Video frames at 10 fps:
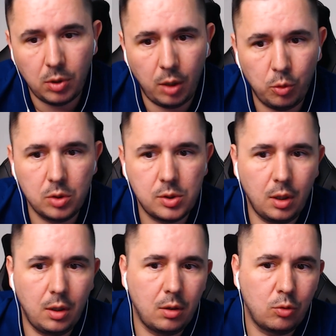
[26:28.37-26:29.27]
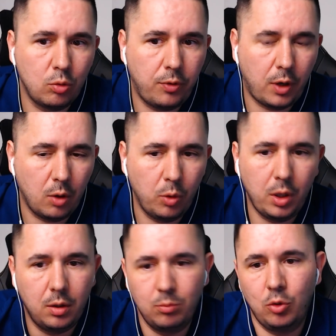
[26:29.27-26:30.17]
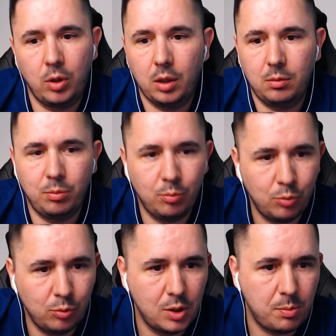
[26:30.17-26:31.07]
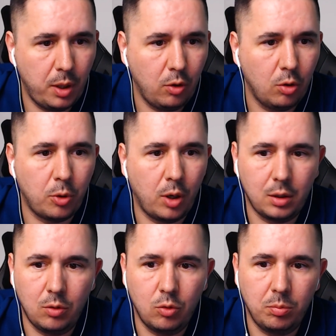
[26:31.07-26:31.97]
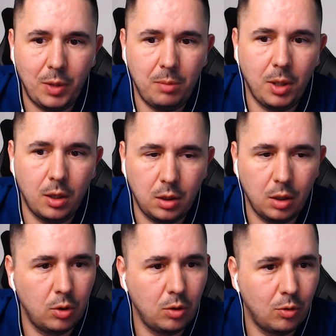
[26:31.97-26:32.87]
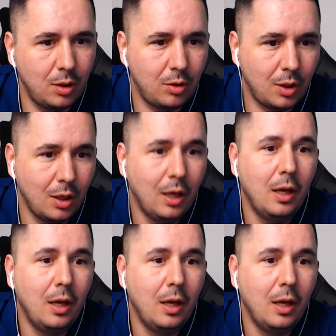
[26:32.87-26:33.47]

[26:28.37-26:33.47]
I wouldn't say they're too far away. You're not displaying your product into baby category or anything.